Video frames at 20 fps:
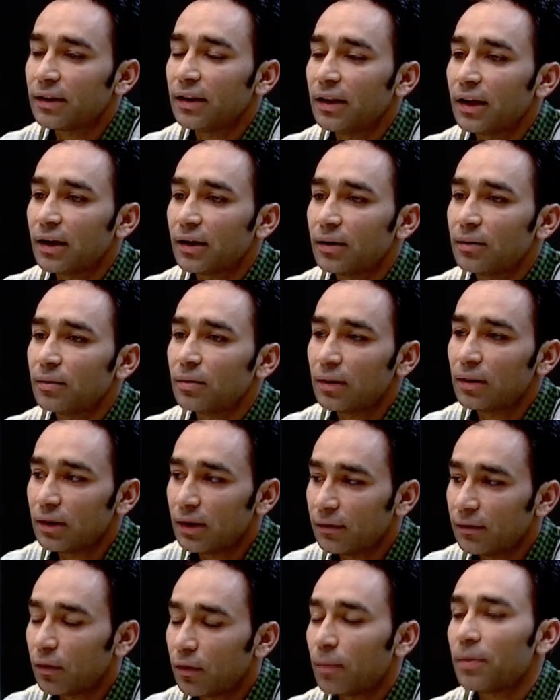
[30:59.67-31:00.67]
They are
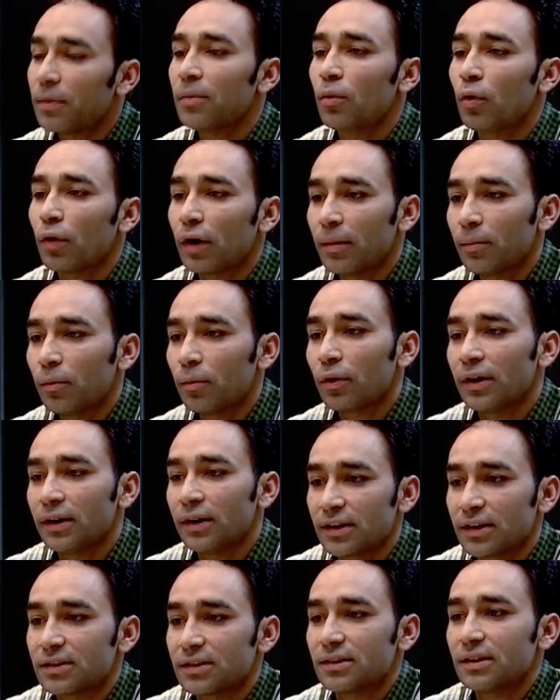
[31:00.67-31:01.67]
developing more and more
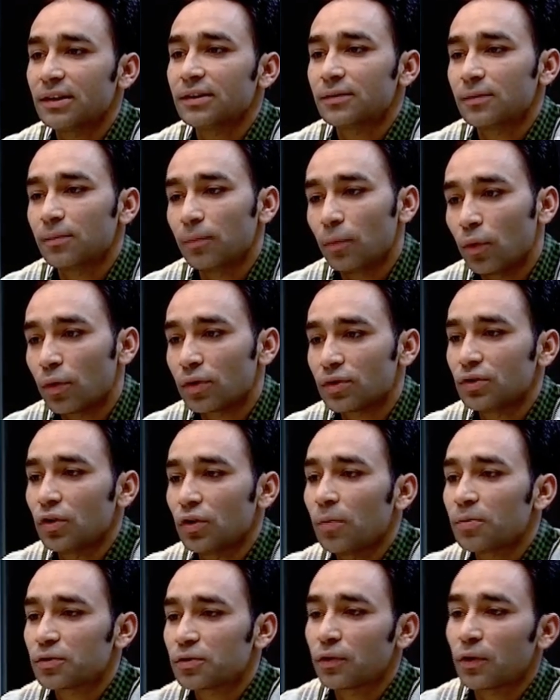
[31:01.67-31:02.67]
industries, more
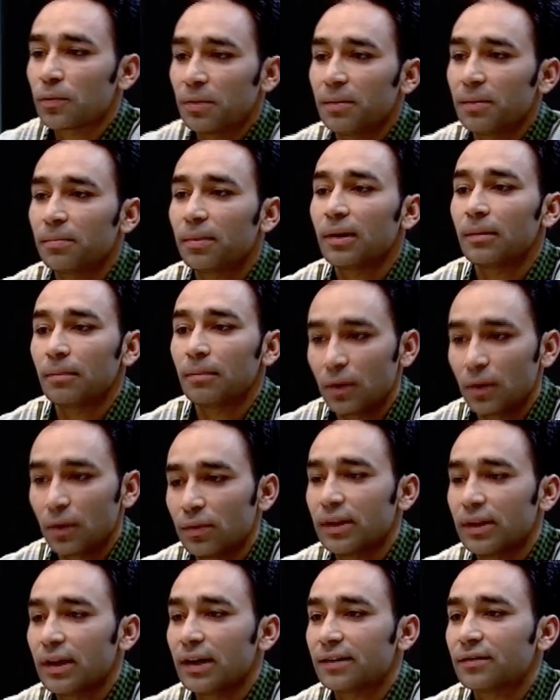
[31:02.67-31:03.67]
jobs for people. That's